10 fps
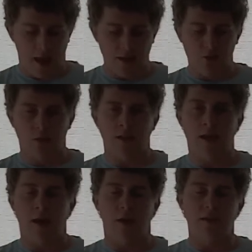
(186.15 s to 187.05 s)
And you can
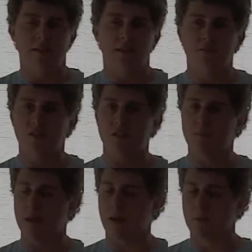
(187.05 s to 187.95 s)
now, instead of
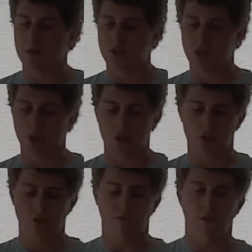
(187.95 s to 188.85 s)
just being able to
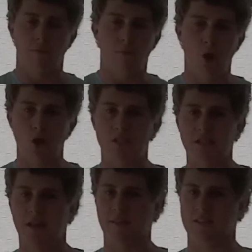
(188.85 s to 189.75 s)
search for the
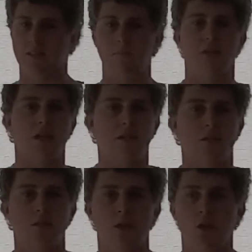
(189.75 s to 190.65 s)
person and the subject,